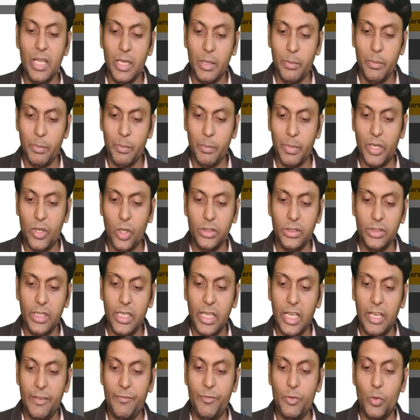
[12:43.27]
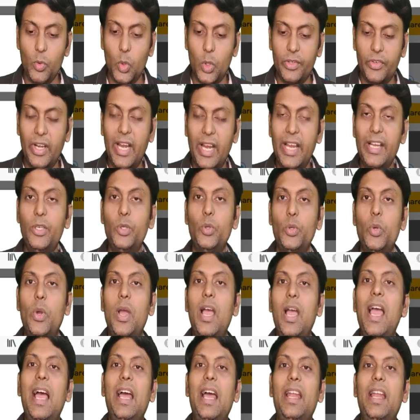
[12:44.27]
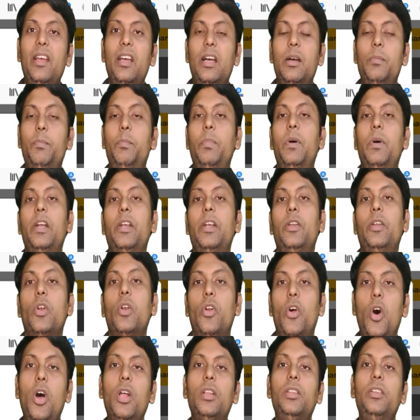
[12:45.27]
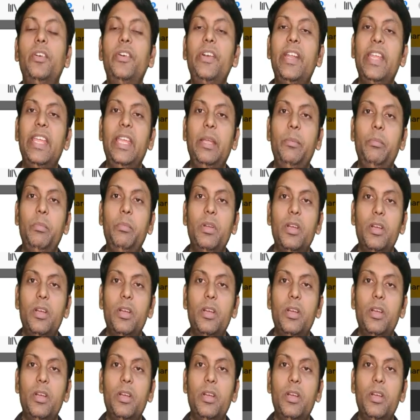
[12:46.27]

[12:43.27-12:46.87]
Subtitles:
because if you are trying to add a particular author name